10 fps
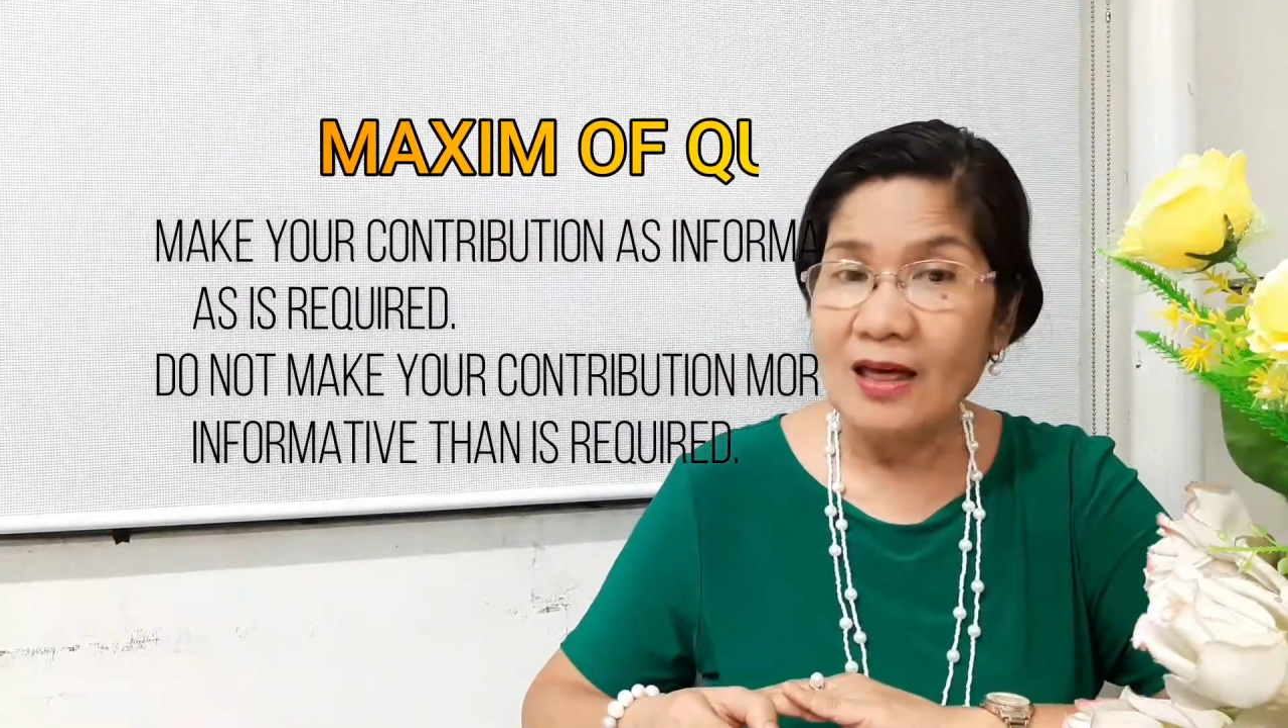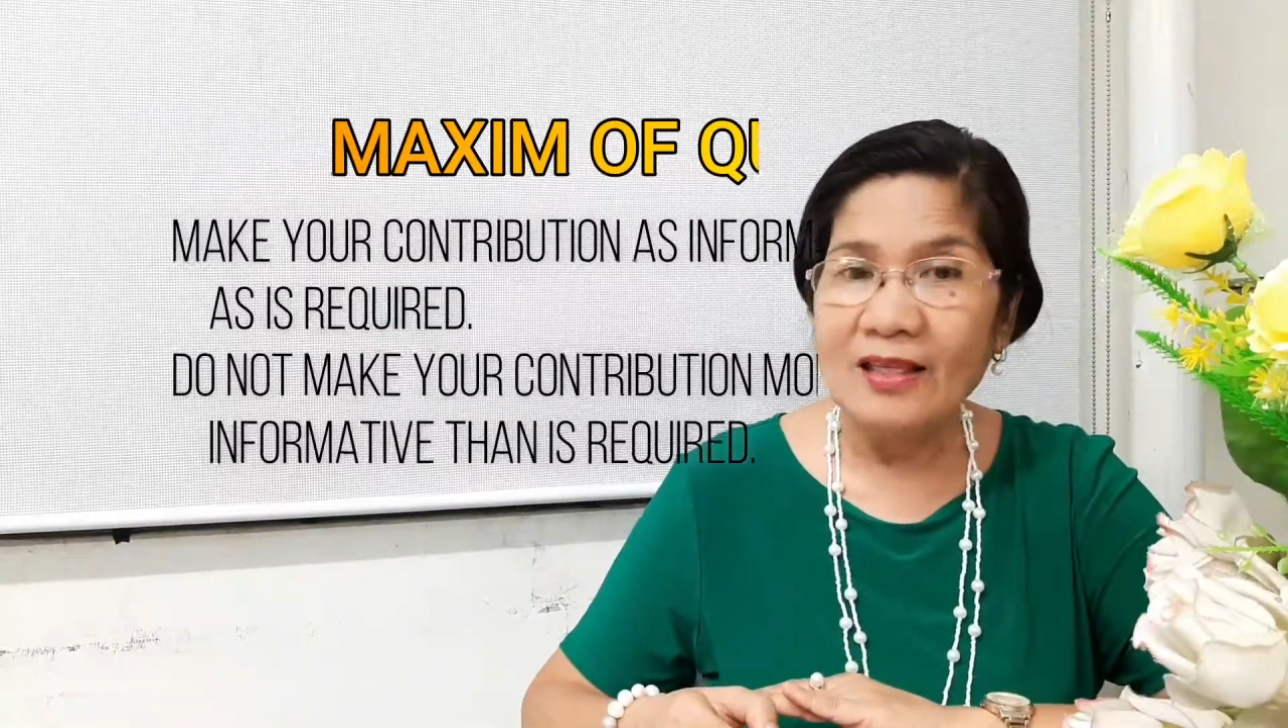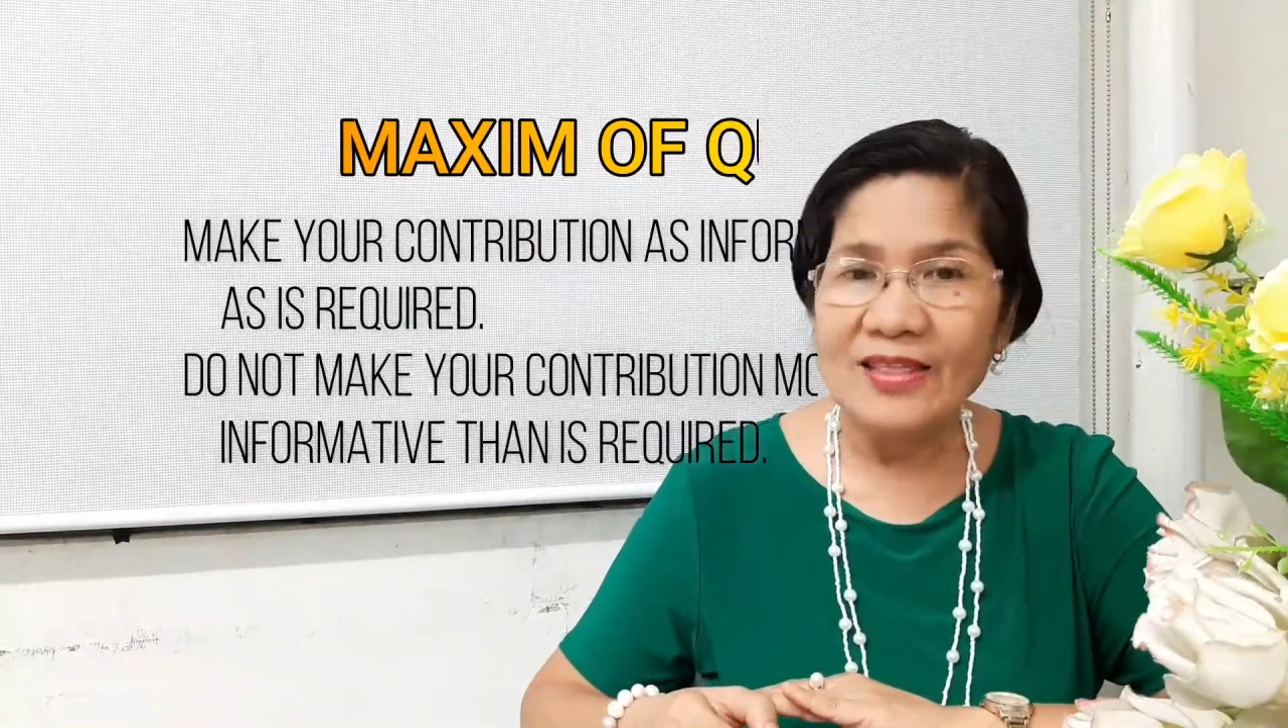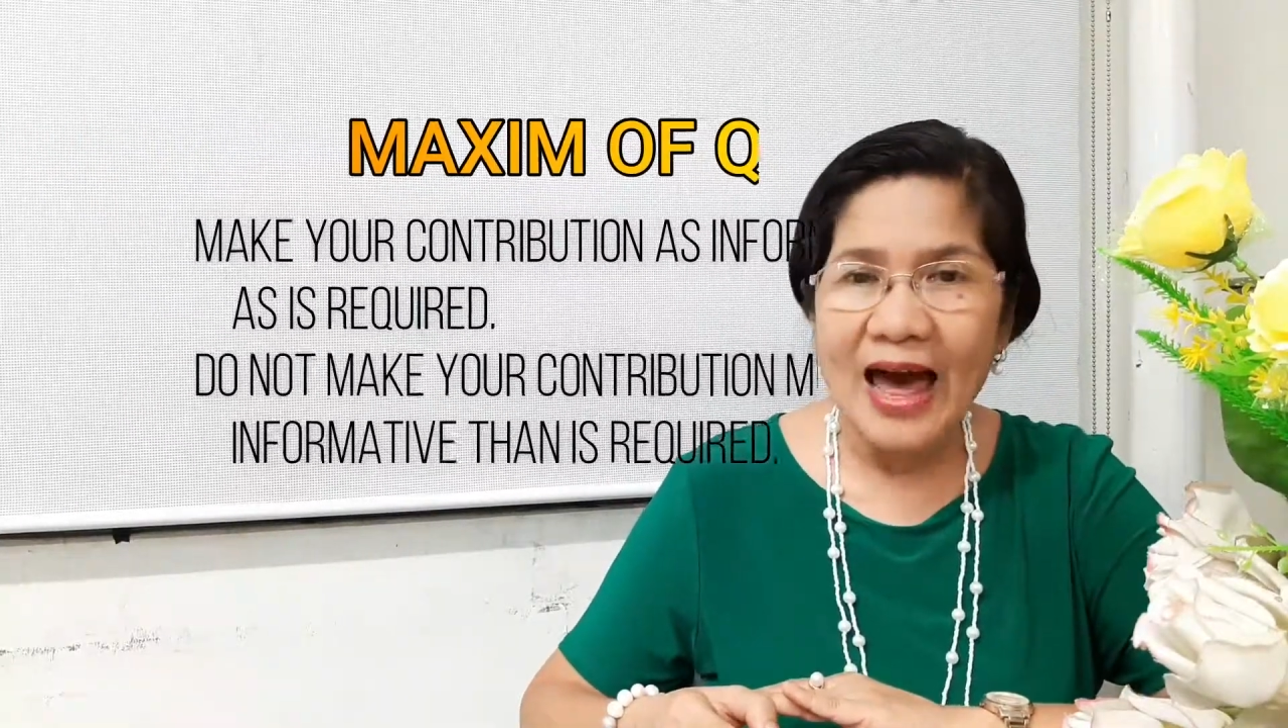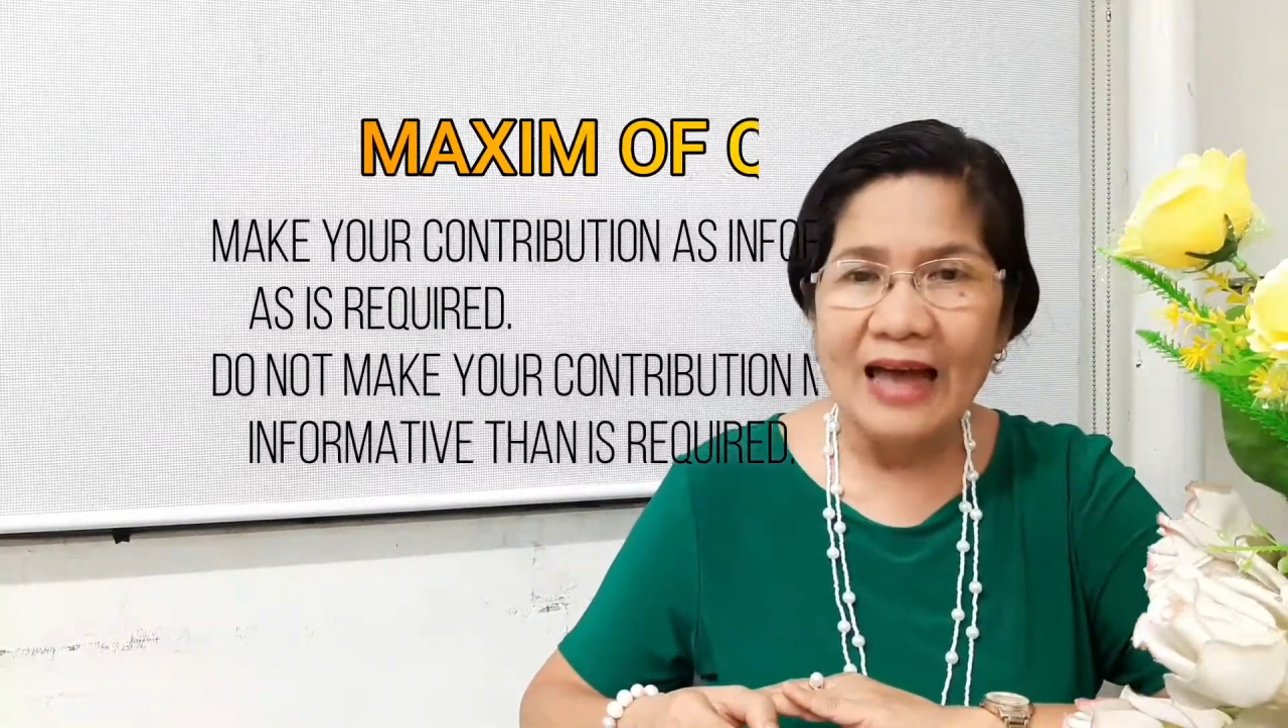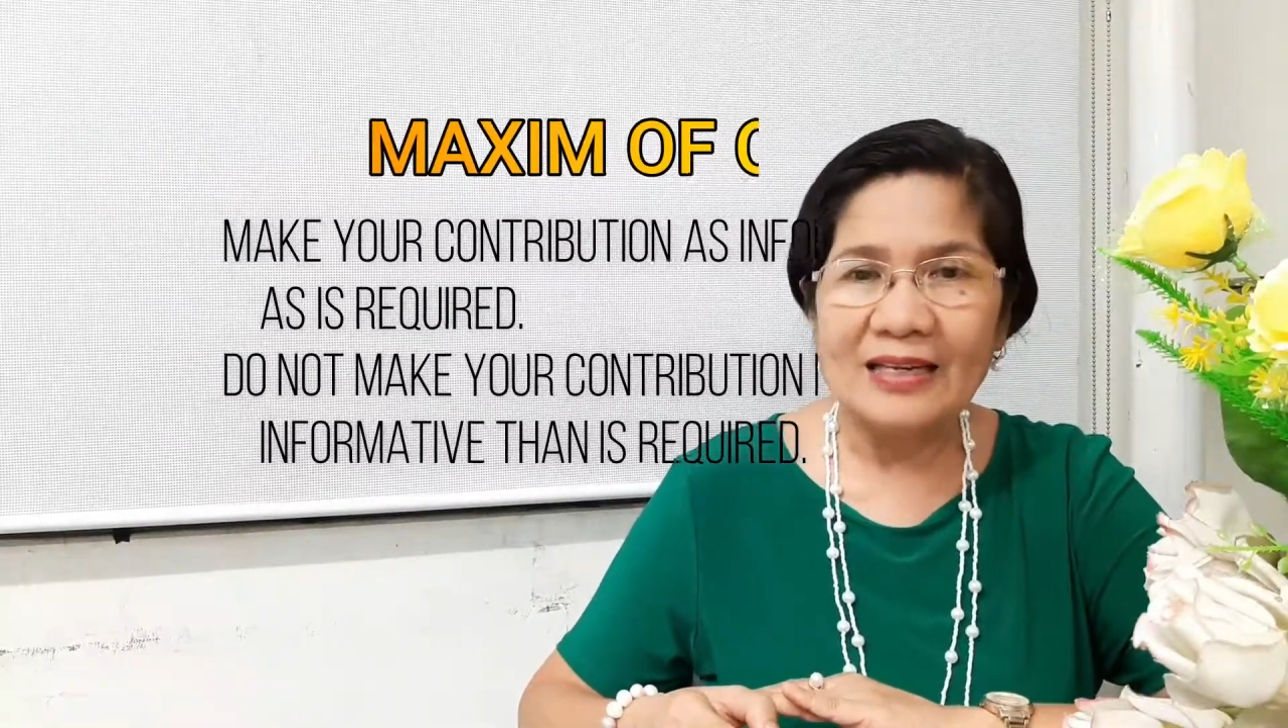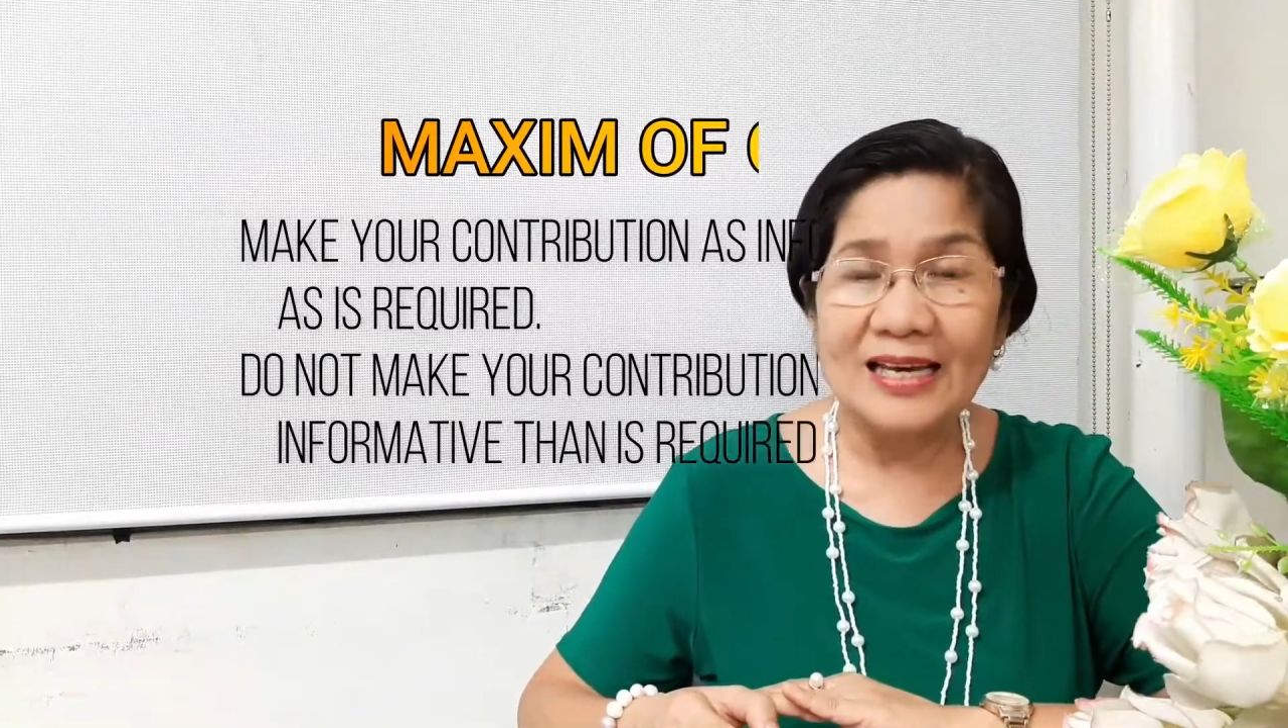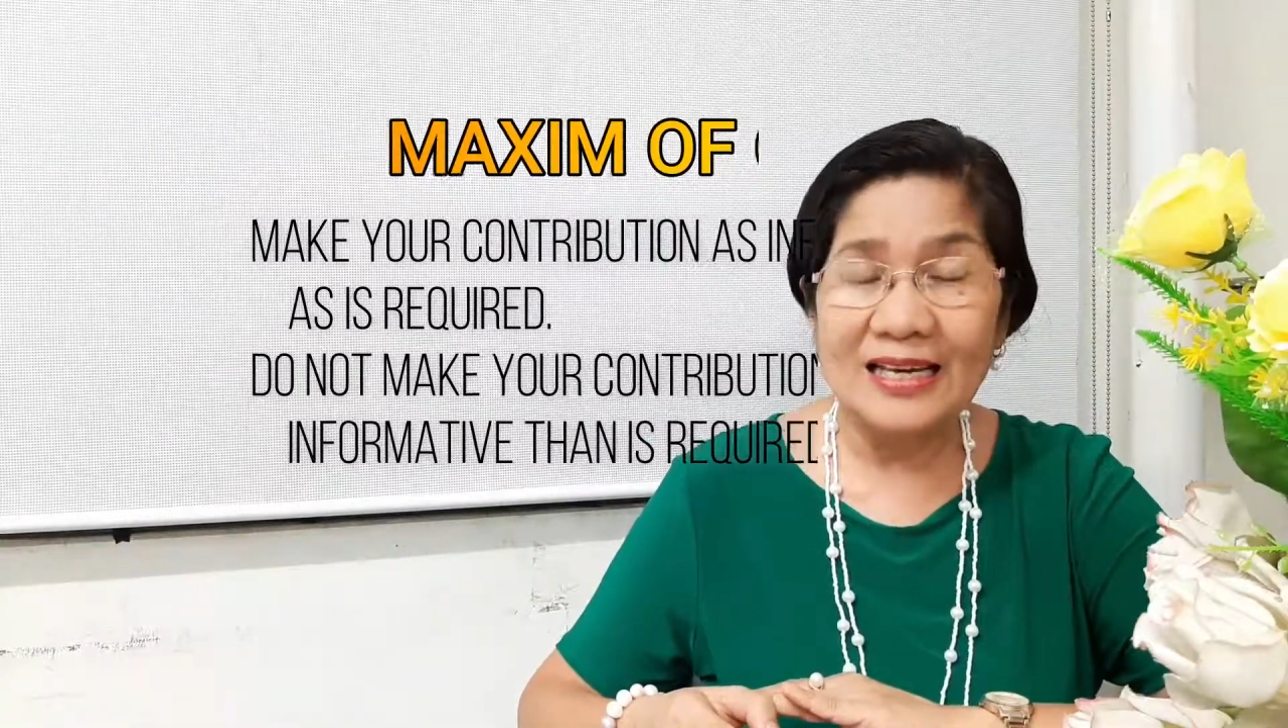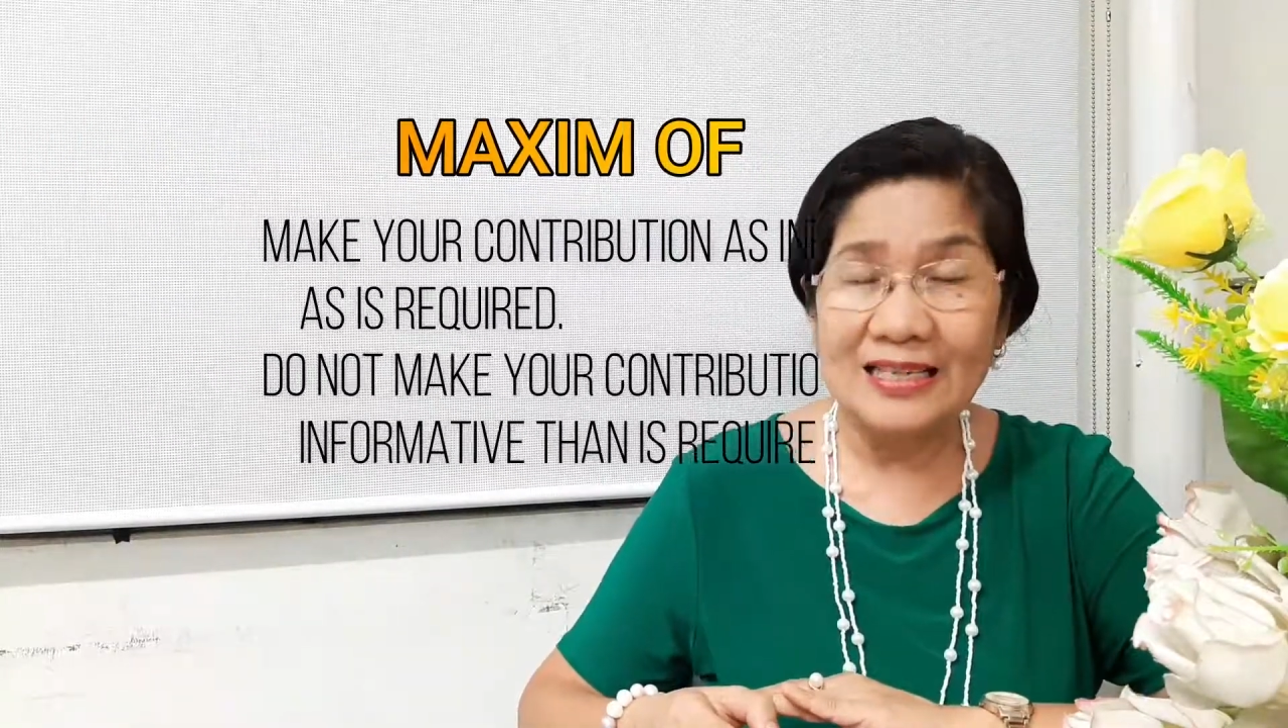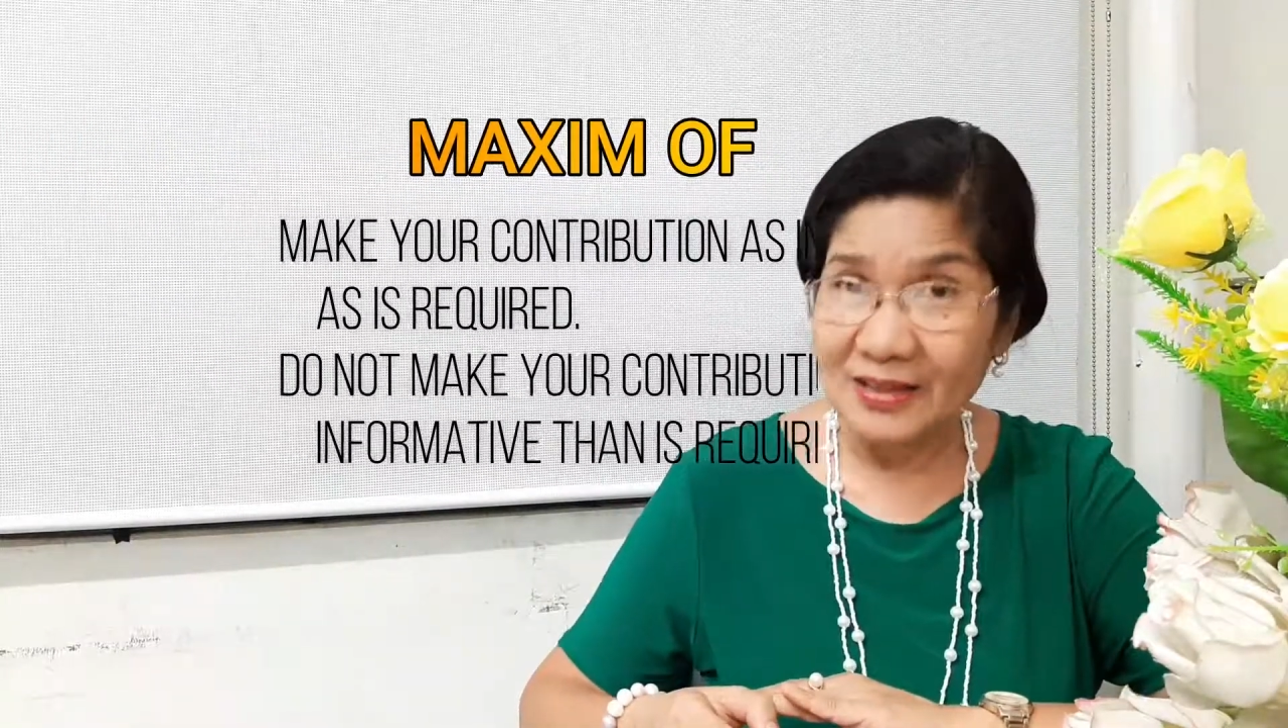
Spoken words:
than is